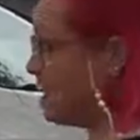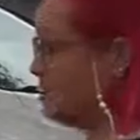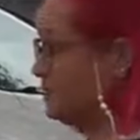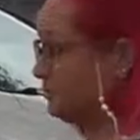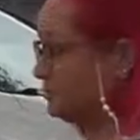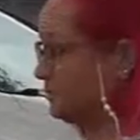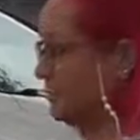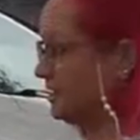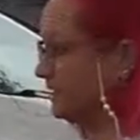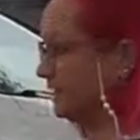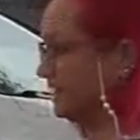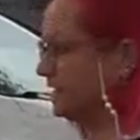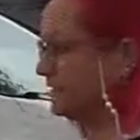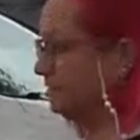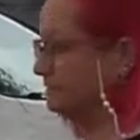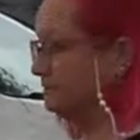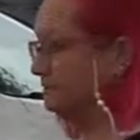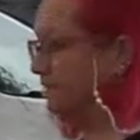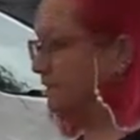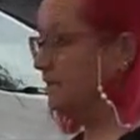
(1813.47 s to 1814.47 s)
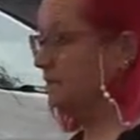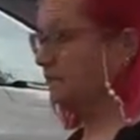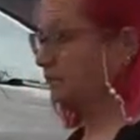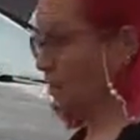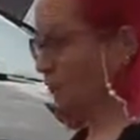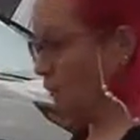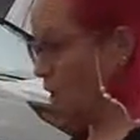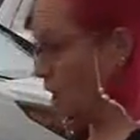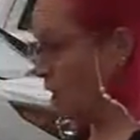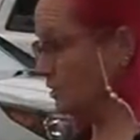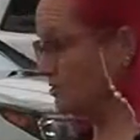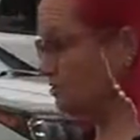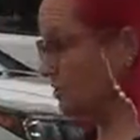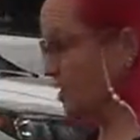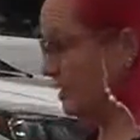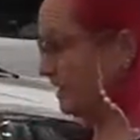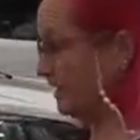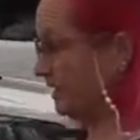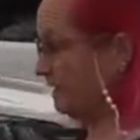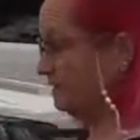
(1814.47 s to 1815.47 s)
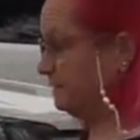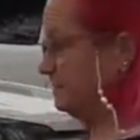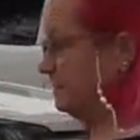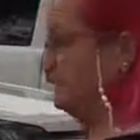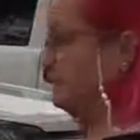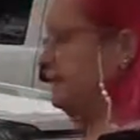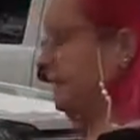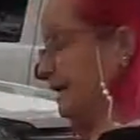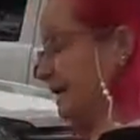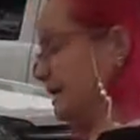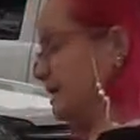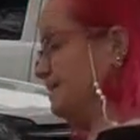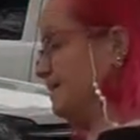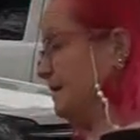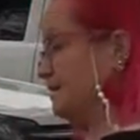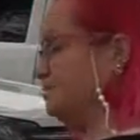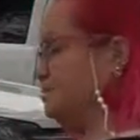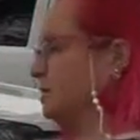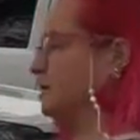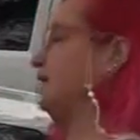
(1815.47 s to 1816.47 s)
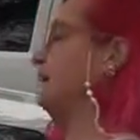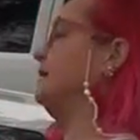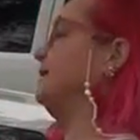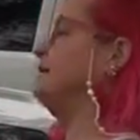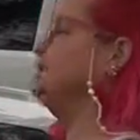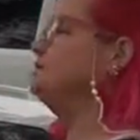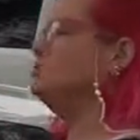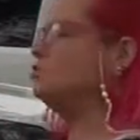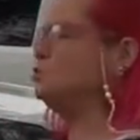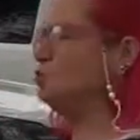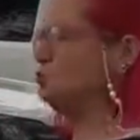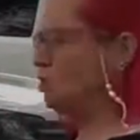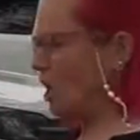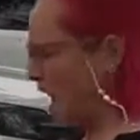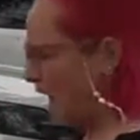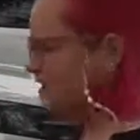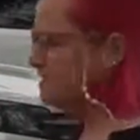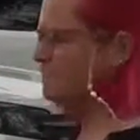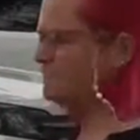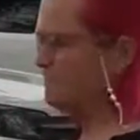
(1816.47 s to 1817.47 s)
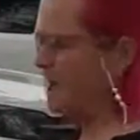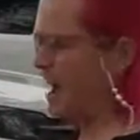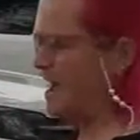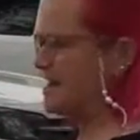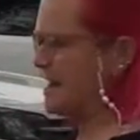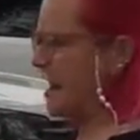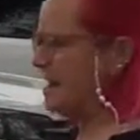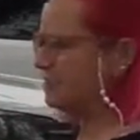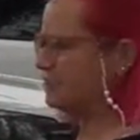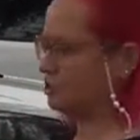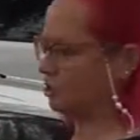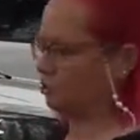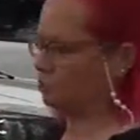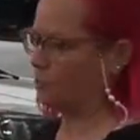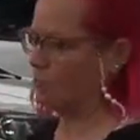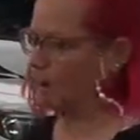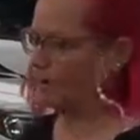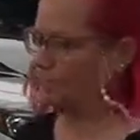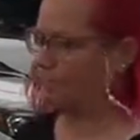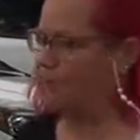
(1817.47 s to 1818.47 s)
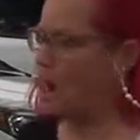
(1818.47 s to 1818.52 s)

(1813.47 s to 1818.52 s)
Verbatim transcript: know who took it. The world took it. The enemy took it. Just by nature, we're